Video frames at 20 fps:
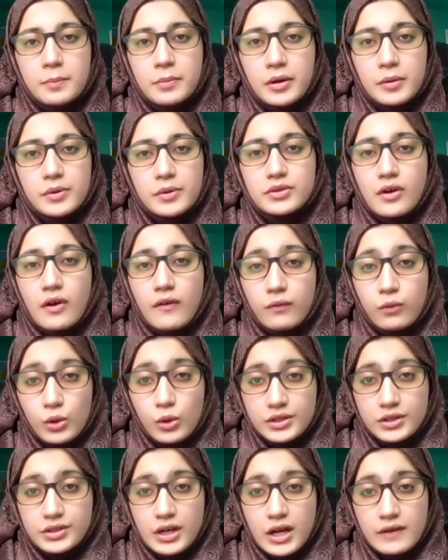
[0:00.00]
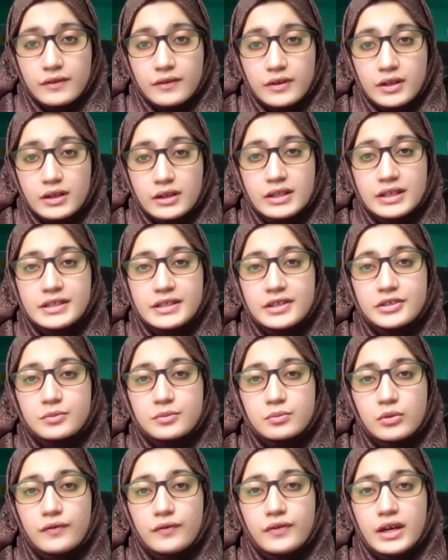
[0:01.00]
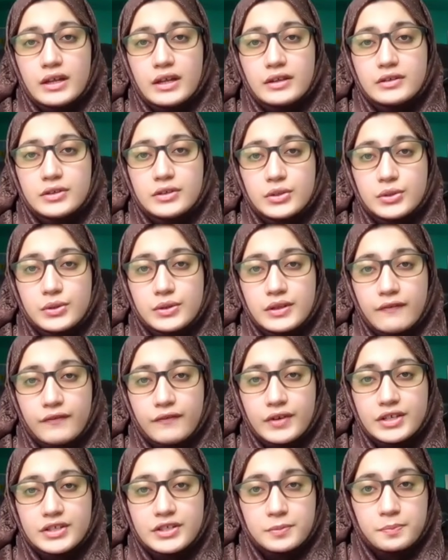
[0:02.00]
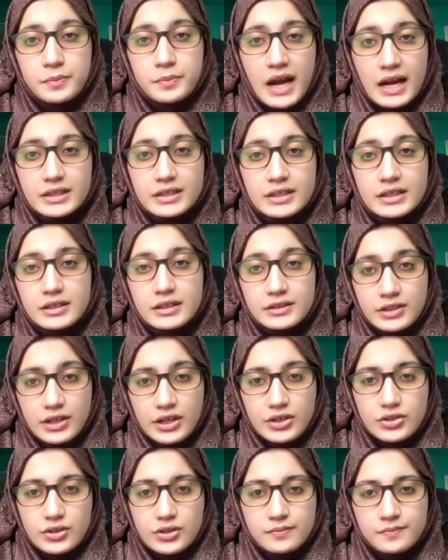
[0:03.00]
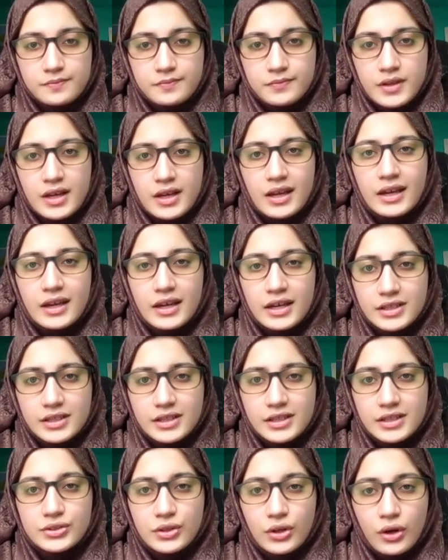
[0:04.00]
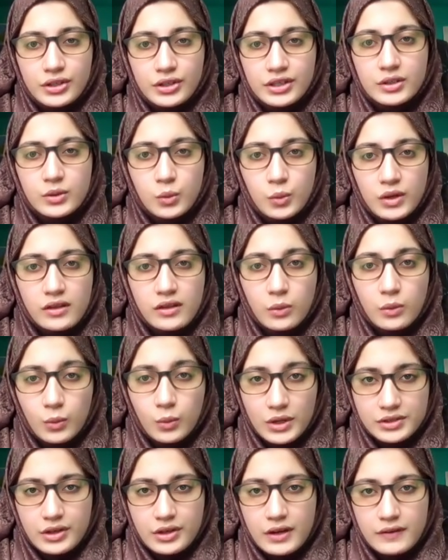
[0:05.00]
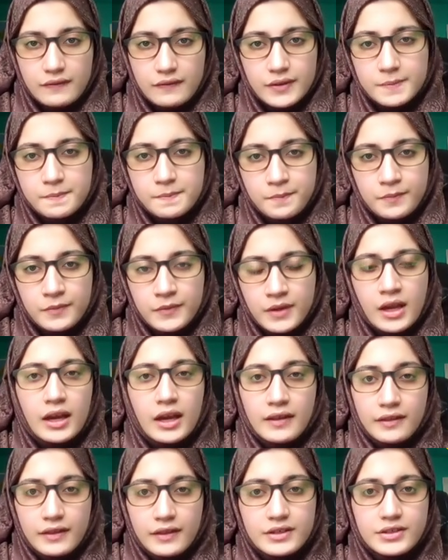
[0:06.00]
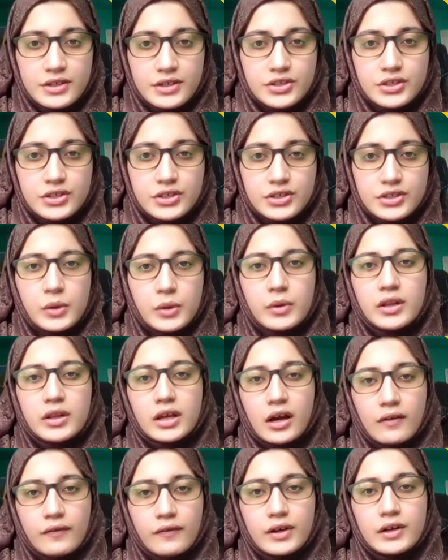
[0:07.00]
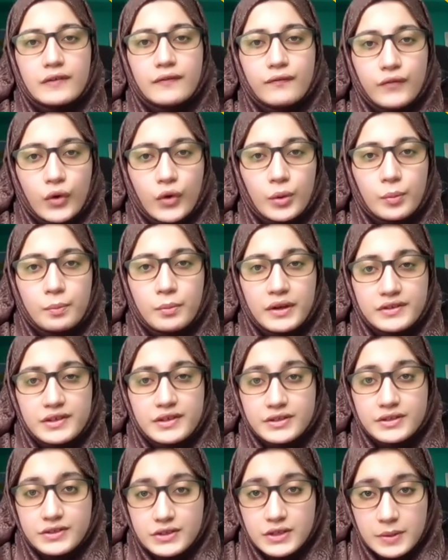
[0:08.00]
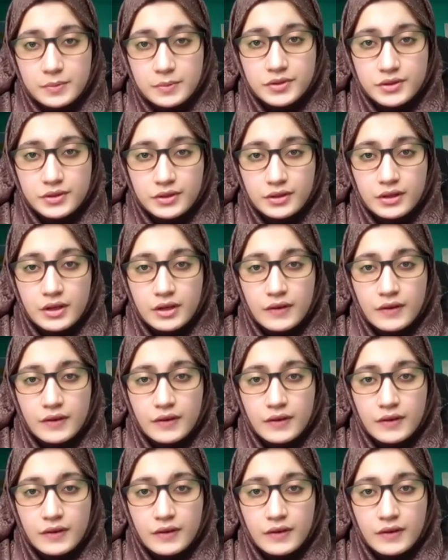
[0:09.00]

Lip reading: the purpose of OneDrive, let us move into the first practical section, getting started with OneDrive. In this section, we will cover 4 basic steps.